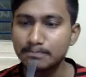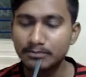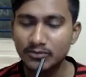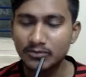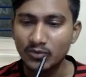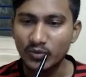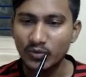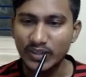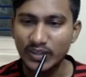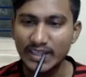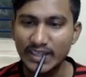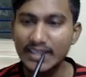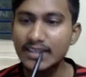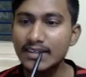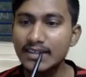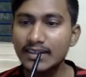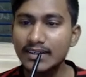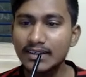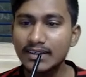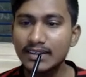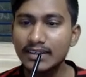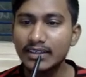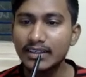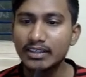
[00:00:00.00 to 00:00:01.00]
Why?
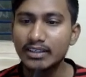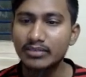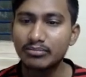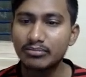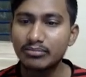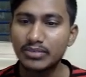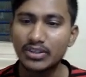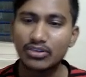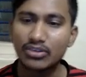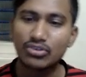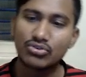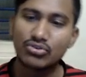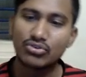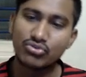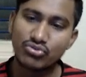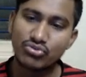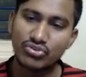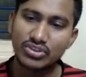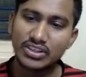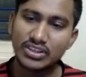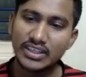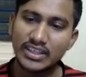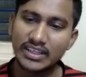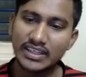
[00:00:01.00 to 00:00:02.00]
Because
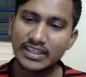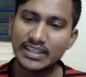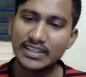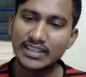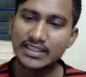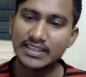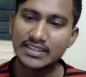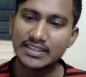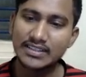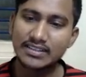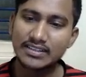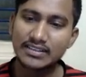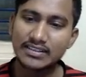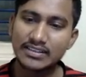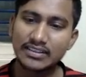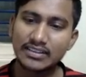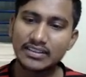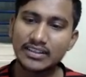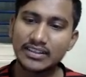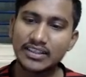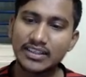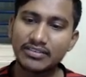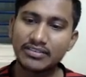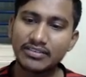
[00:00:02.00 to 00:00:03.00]
there is
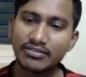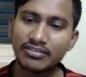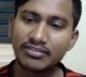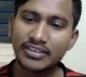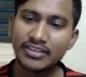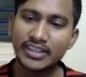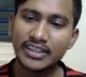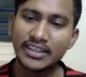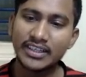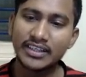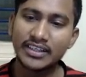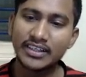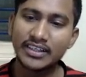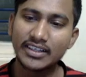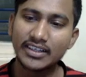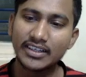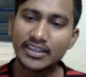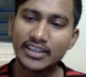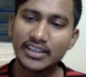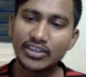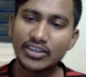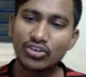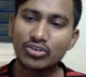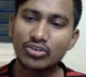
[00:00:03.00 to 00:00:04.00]
different
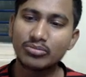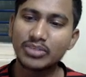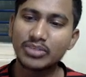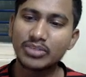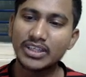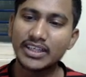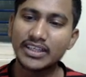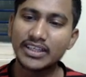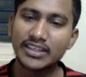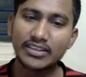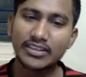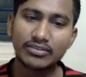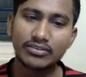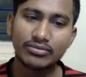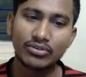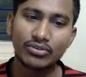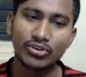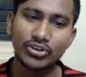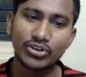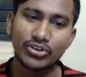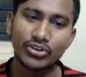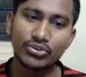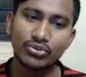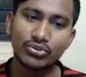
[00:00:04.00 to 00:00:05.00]
denominator for
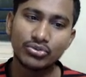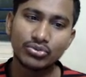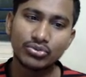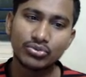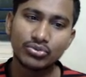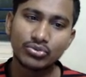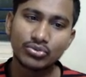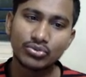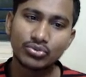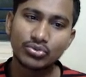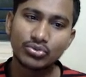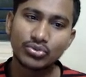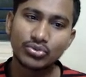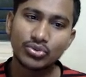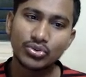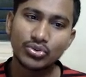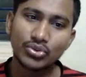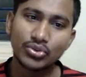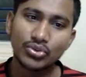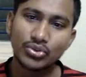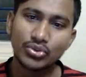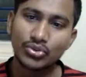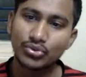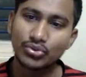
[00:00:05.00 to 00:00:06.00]
you
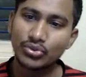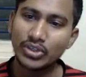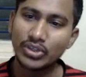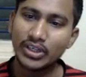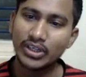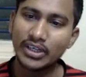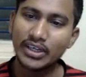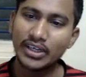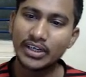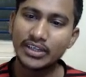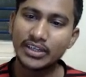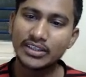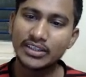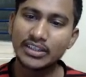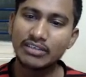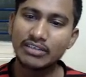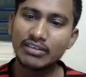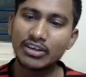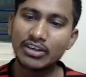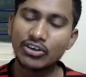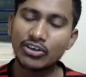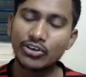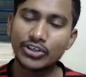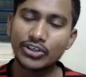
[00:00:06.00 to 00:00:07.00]
and they will
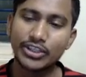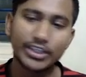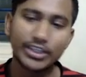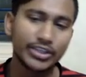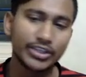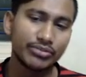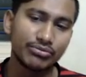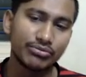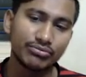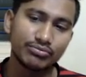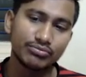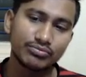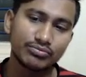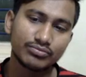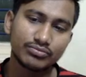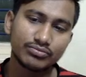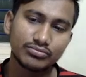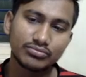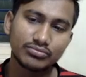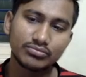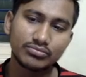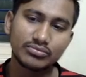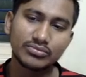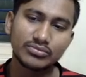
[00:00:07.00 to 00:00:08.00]
not give,
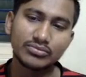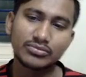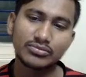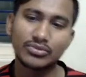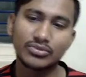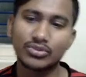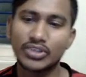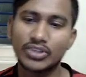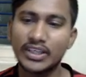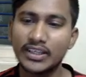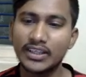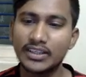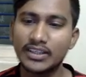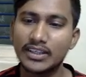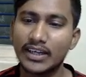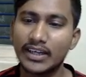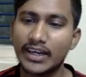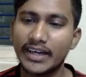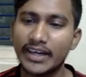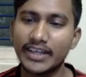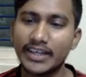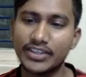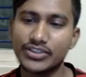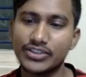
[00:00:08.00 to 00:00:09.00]
okay,
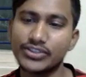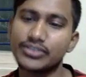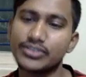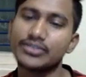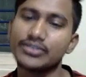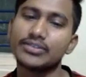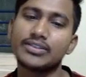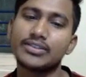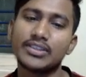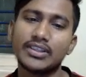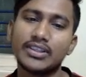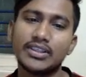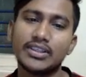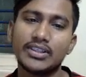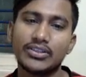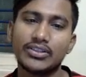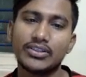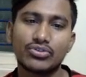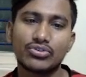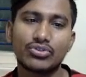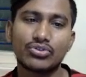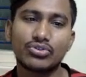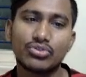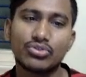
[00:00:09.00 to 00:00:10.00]
addition.
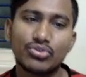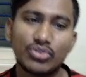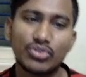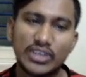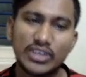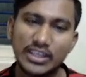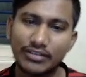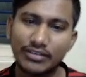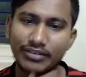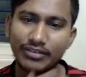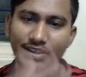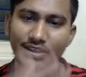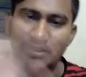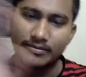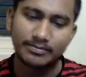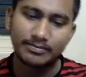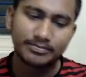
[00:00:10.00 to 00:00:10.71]
So leave it.